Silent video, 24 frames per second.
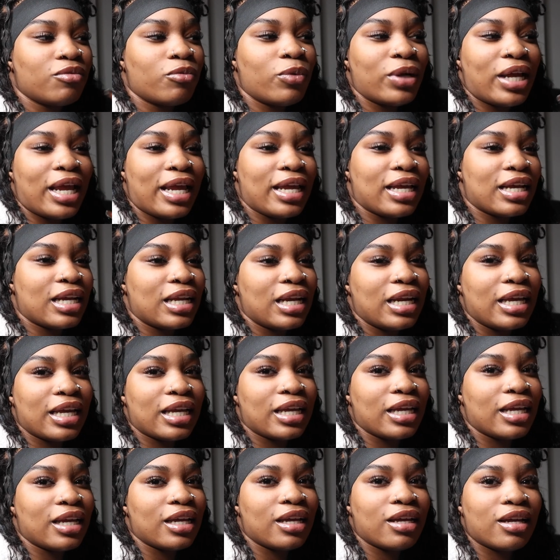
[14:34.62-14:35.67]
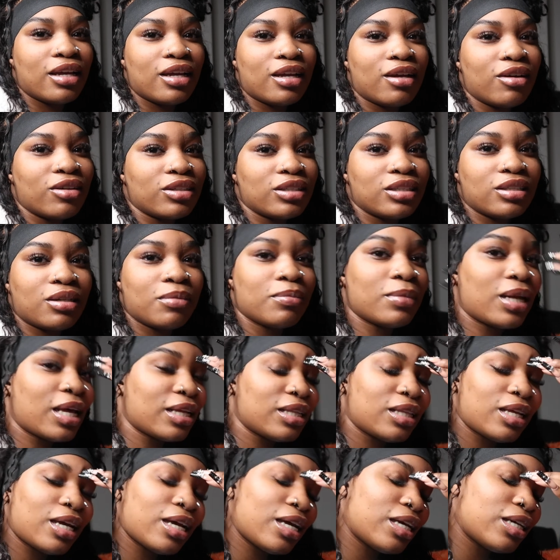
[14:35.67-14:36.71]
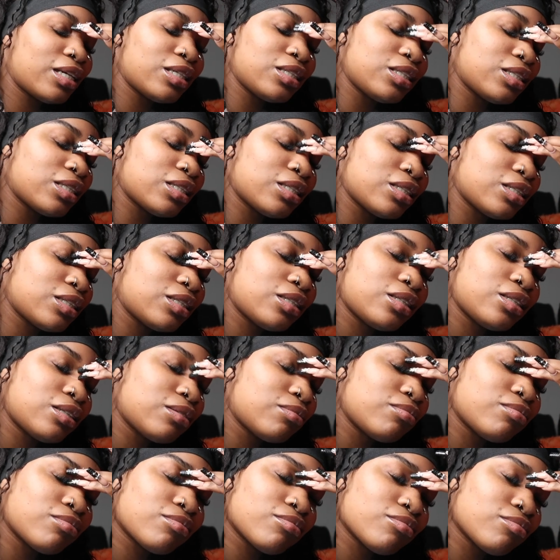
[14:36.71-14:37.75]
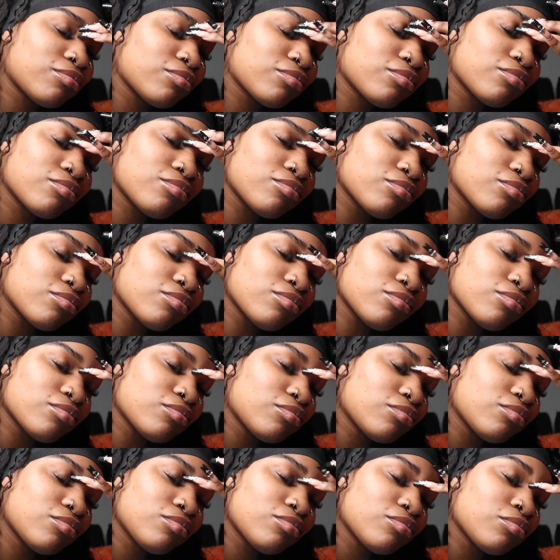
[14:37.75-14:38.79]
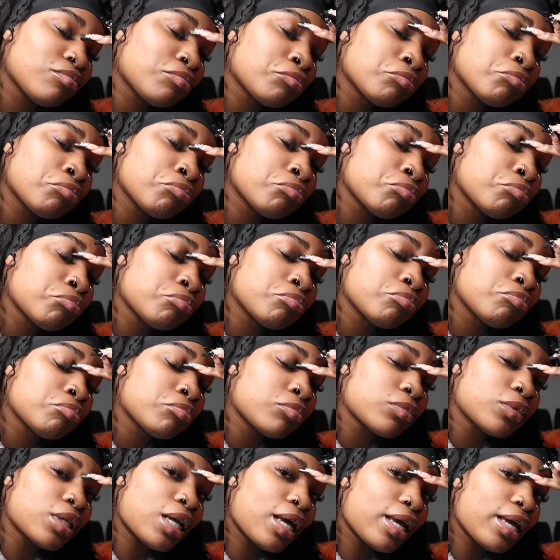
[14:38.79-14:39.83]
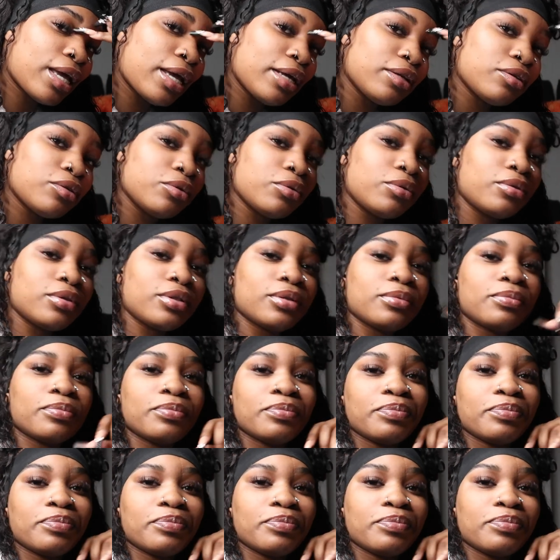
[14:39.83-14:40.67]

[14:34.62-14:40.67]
we ain't clicking or something like that, it's just I can't do it.